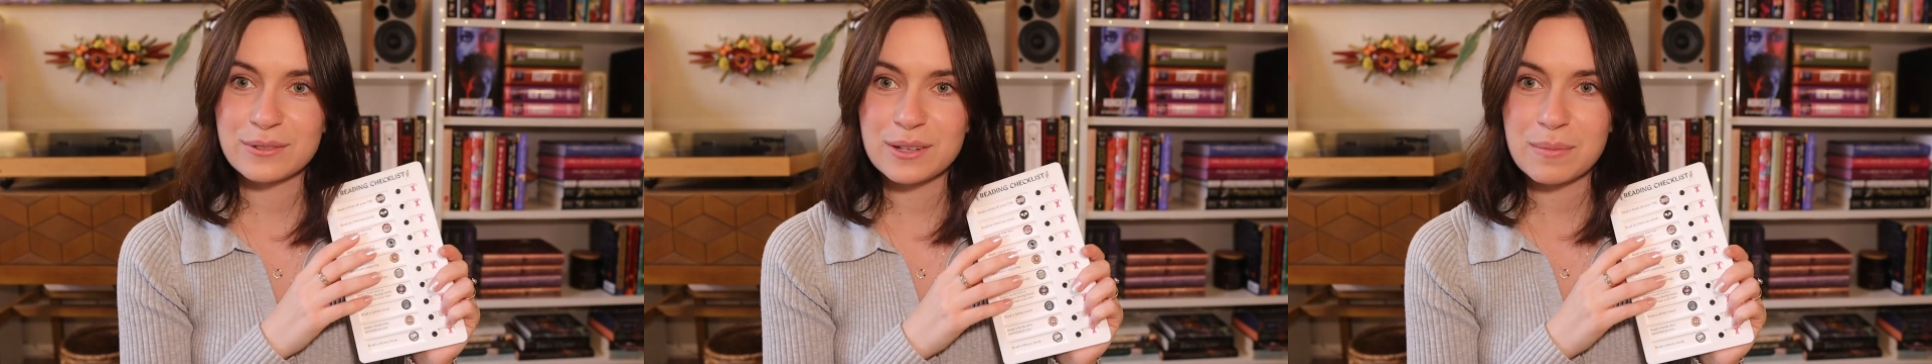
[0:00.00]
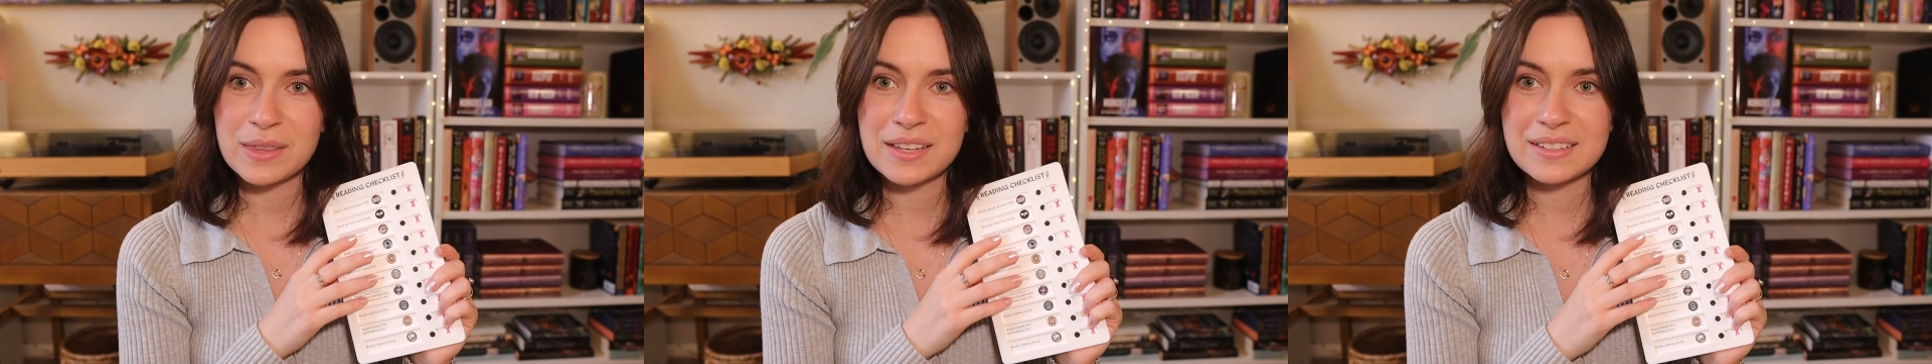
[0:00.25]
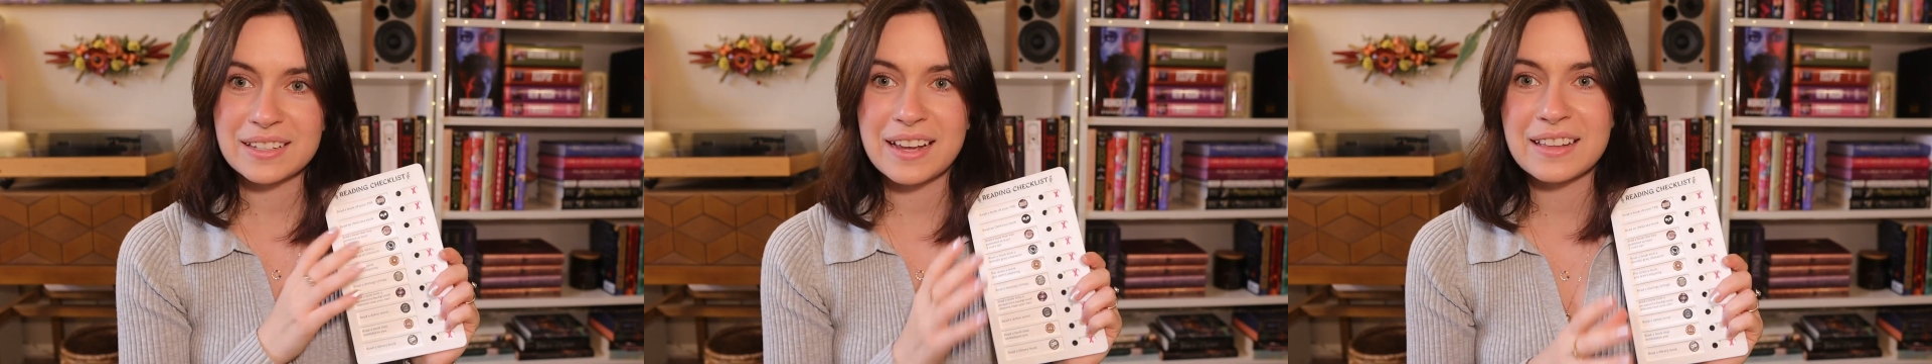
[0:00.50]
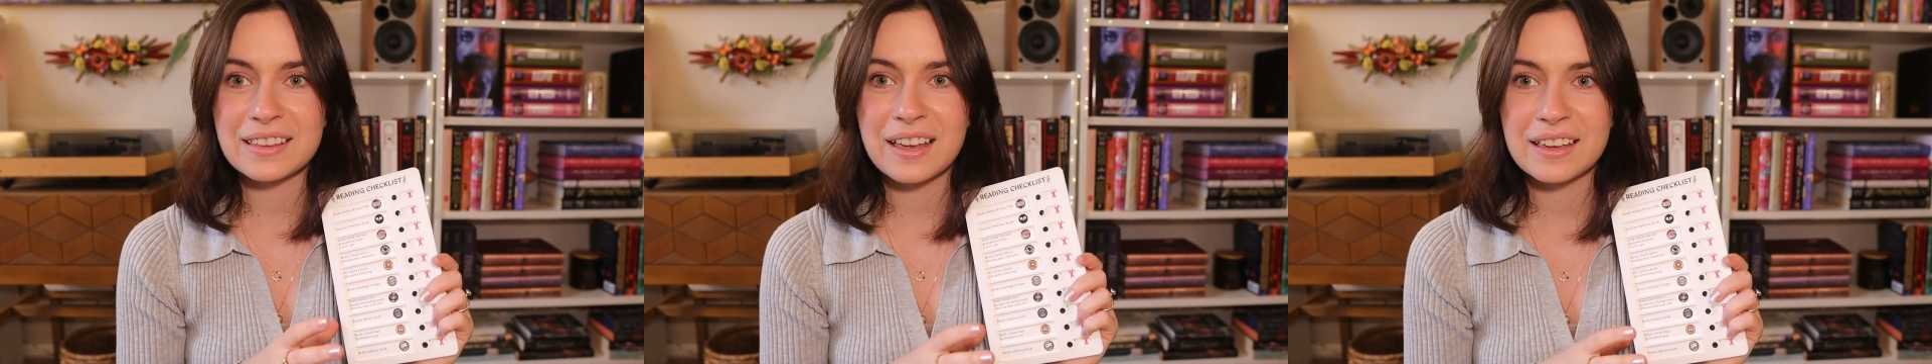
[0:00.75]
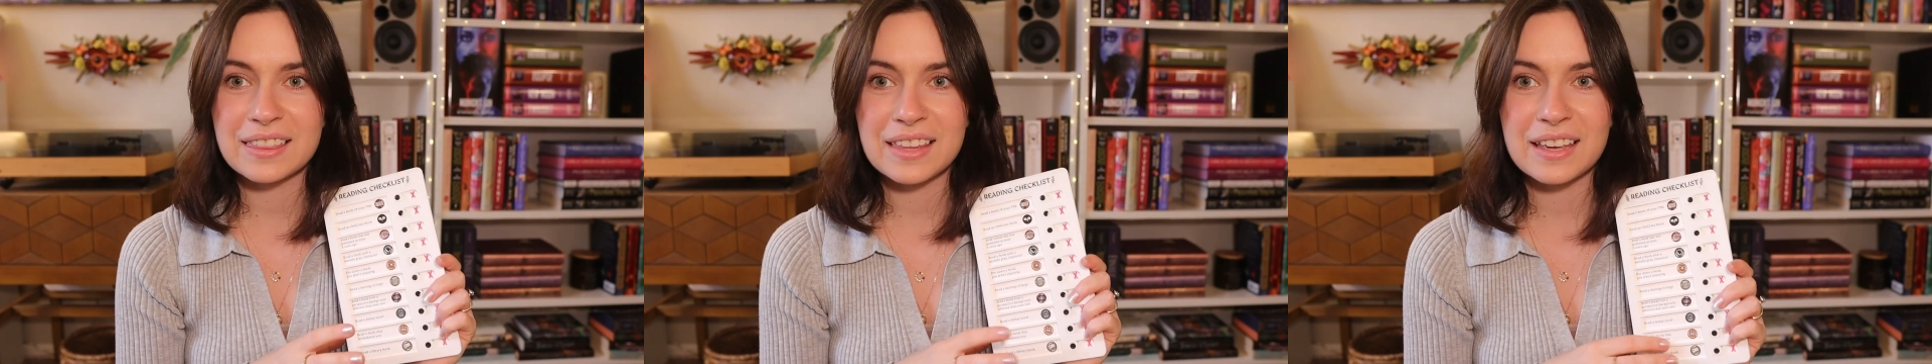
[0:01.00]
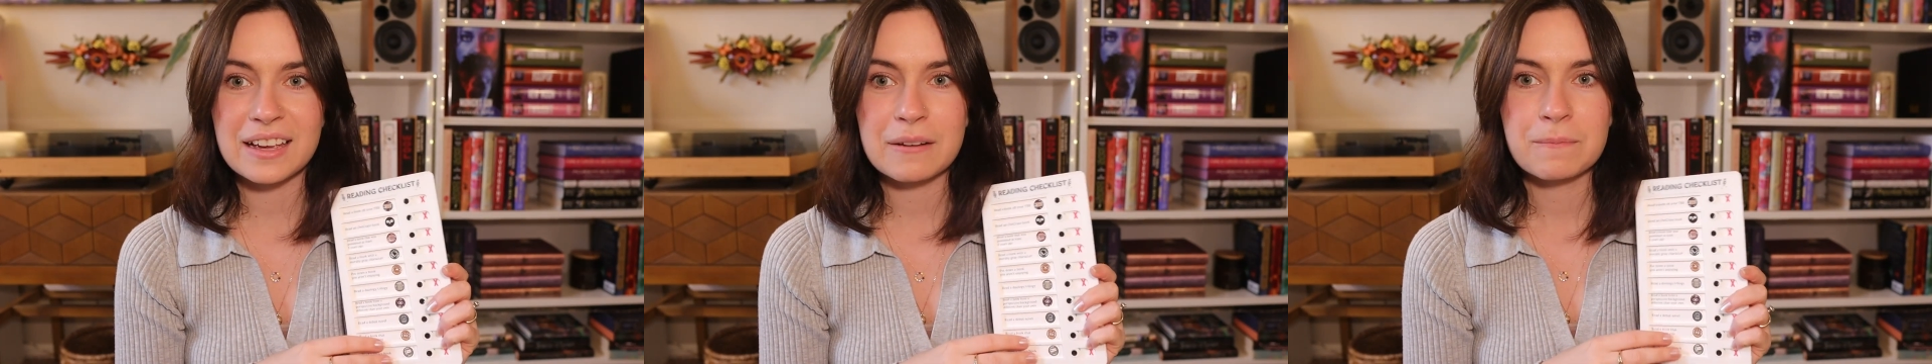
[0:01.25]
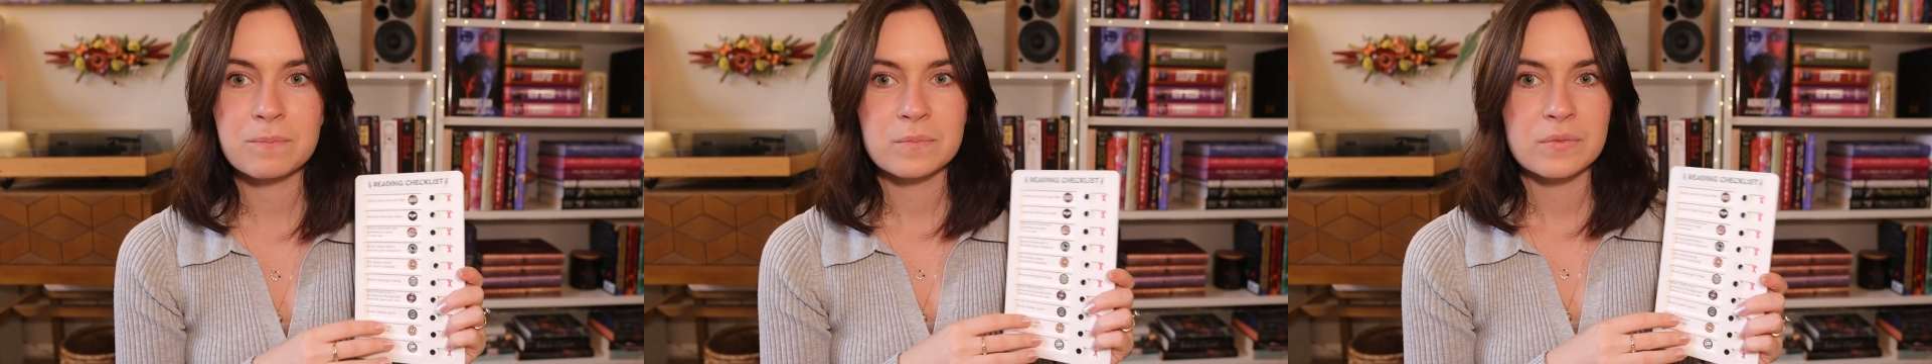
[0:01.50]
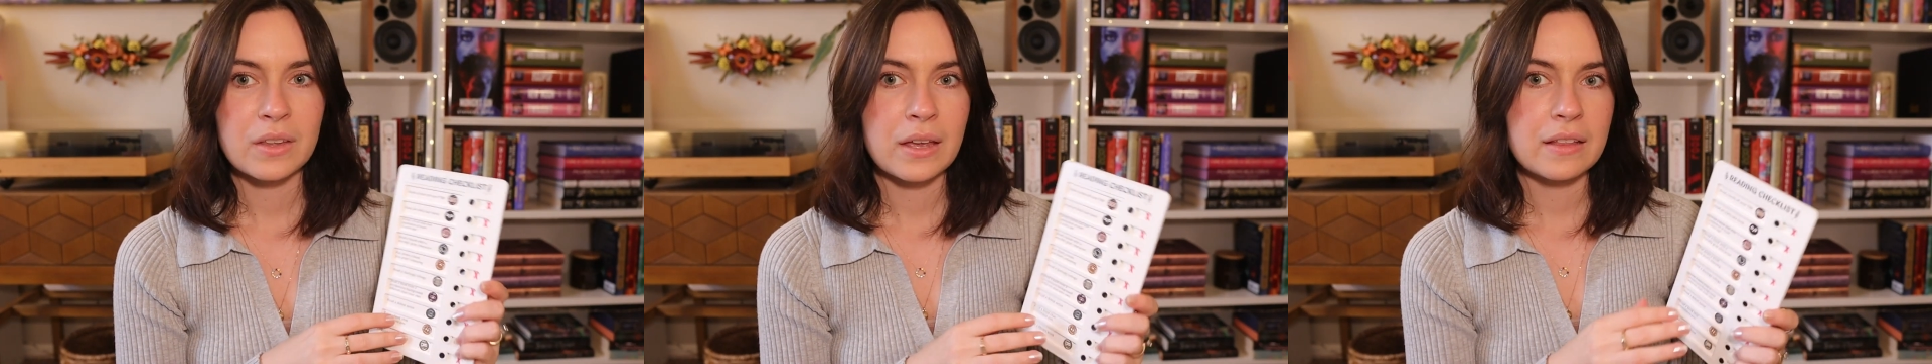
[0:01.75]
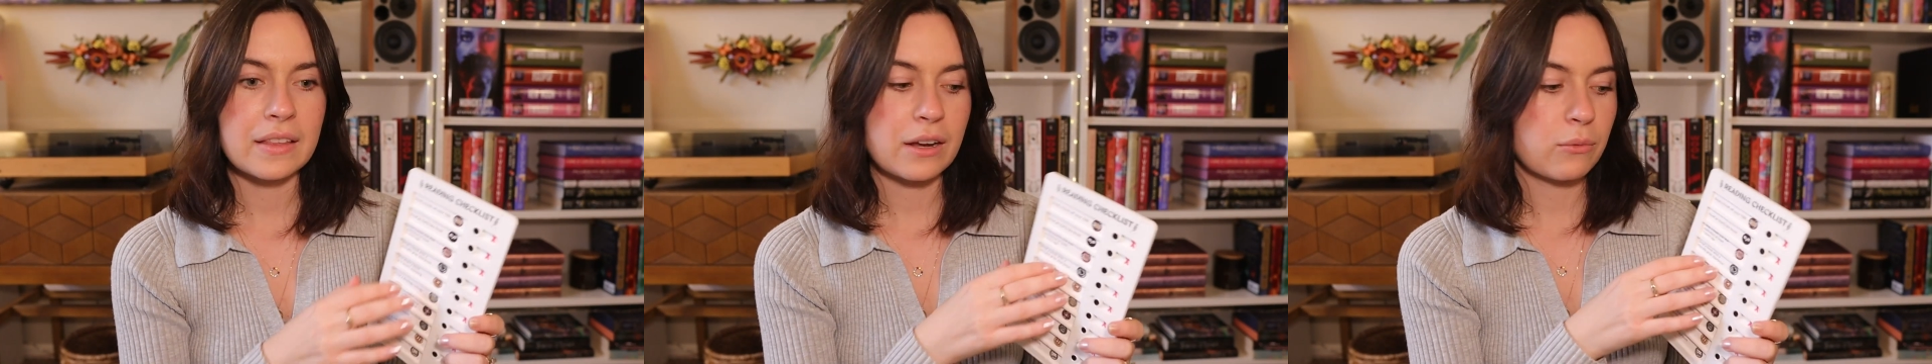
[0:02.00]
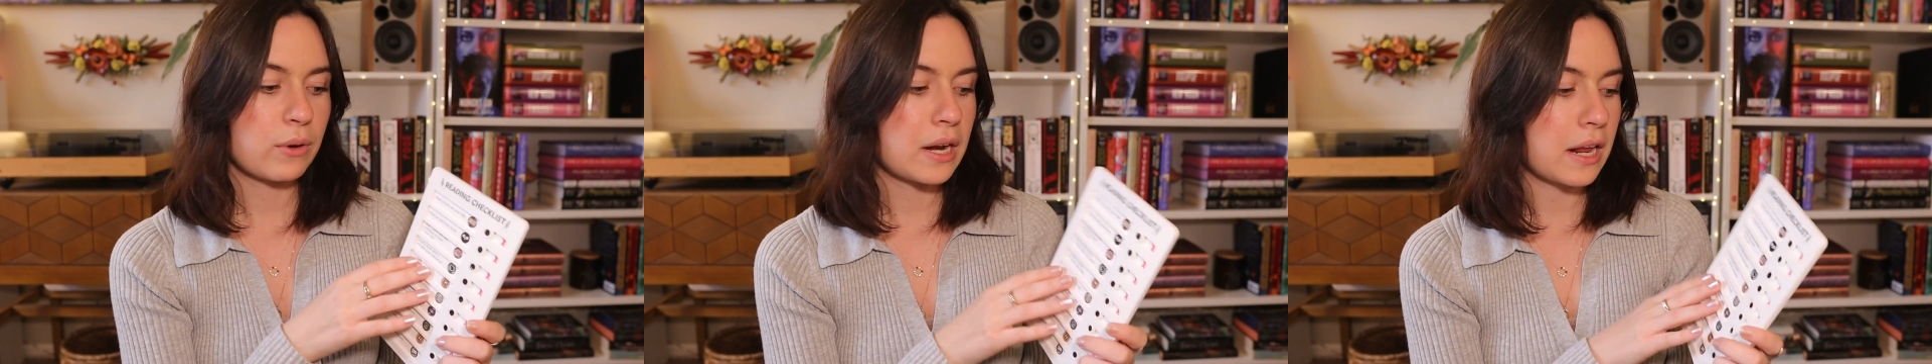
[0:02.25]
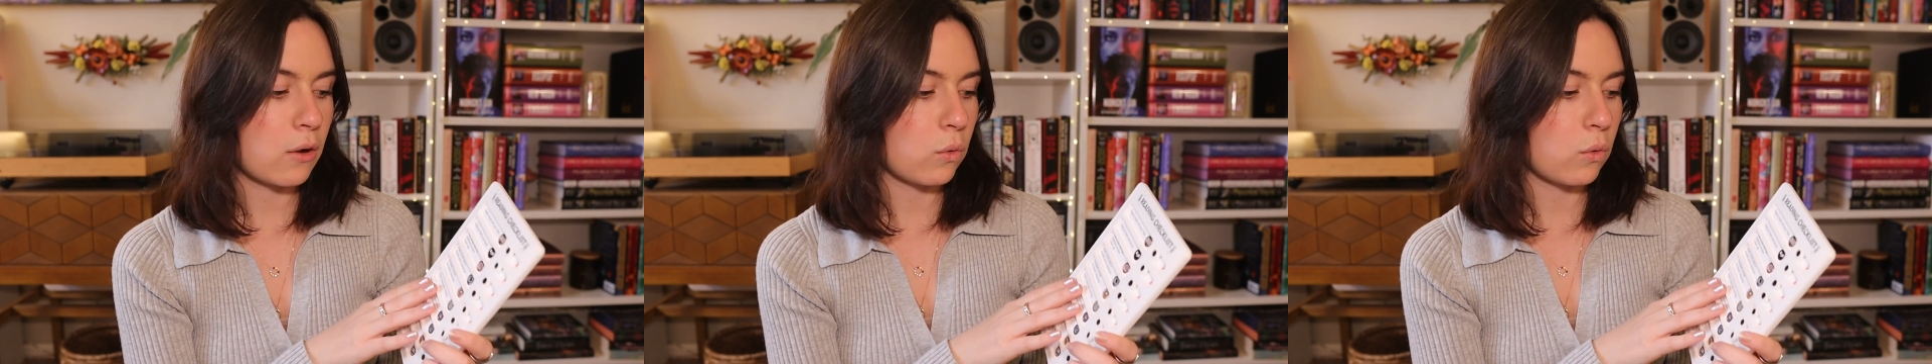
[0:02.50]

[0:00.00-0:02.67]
of some of these, and like the reading